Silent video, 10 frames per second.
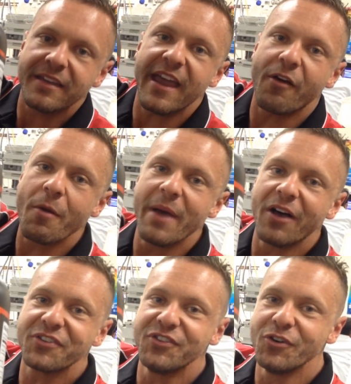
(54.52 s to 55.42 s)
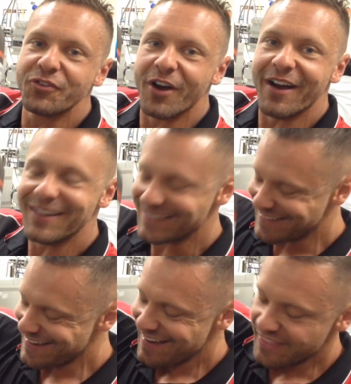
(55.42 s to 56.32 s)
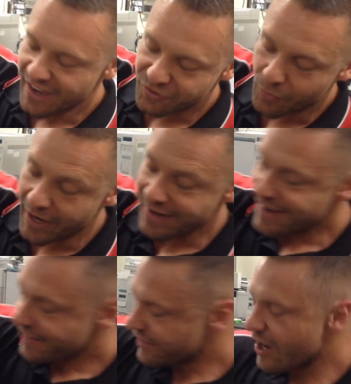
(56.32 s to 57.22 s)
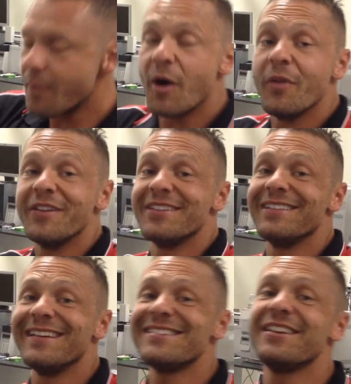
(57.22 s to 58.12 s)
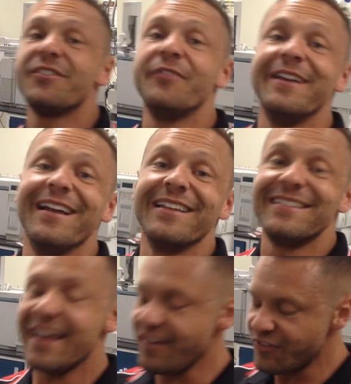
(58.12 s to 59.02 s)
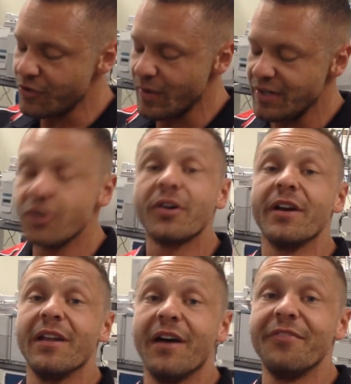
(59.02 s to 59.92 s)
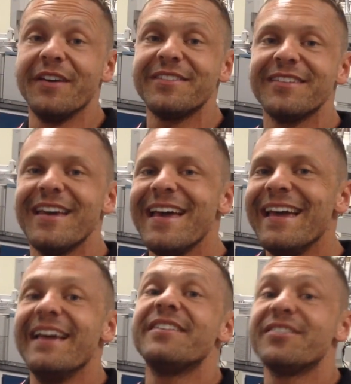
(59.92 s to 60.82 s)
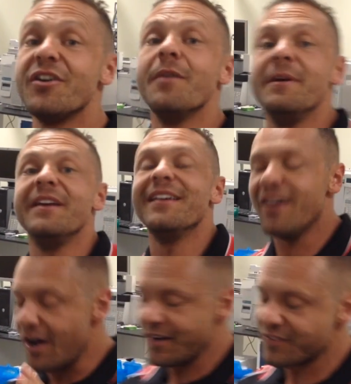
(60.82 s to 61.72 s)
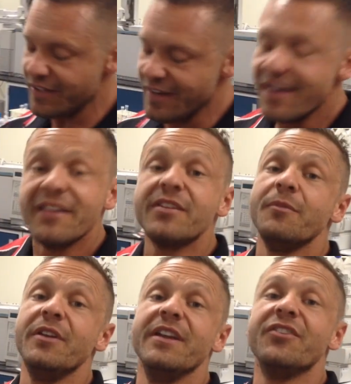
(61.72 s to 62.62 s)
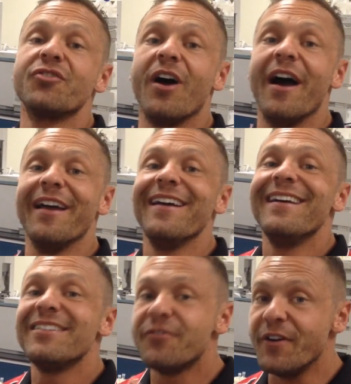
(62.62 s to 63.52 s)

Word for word: Caramel Sutra. That's right. It's caramel with a delicious vanilla taste to it. You're going to love this. It's going to be, honestly, something you need to try. It's